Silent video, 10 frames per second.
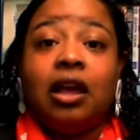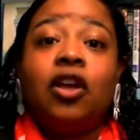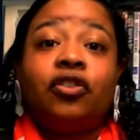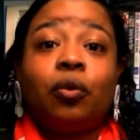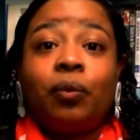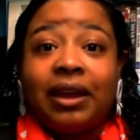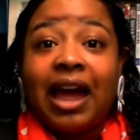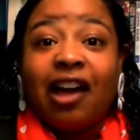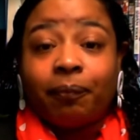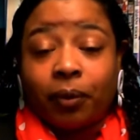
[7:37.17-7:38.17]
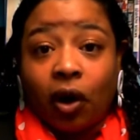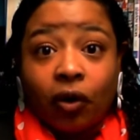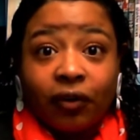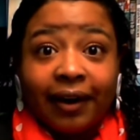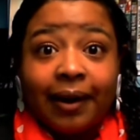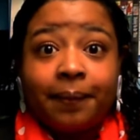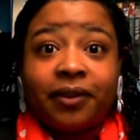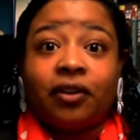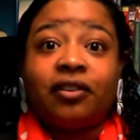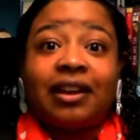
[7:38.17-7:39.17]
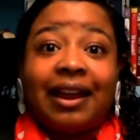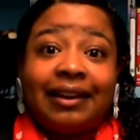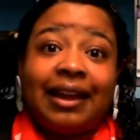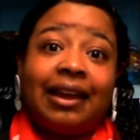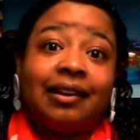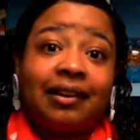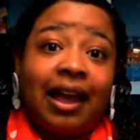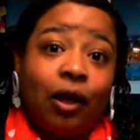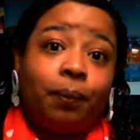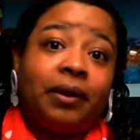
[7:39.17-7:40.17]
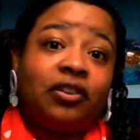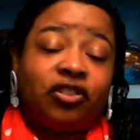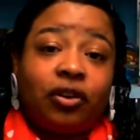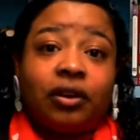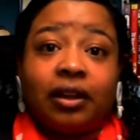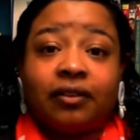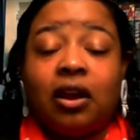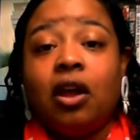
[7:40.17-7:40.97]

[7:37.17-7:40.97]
So we have programs that are dedicated to helping students.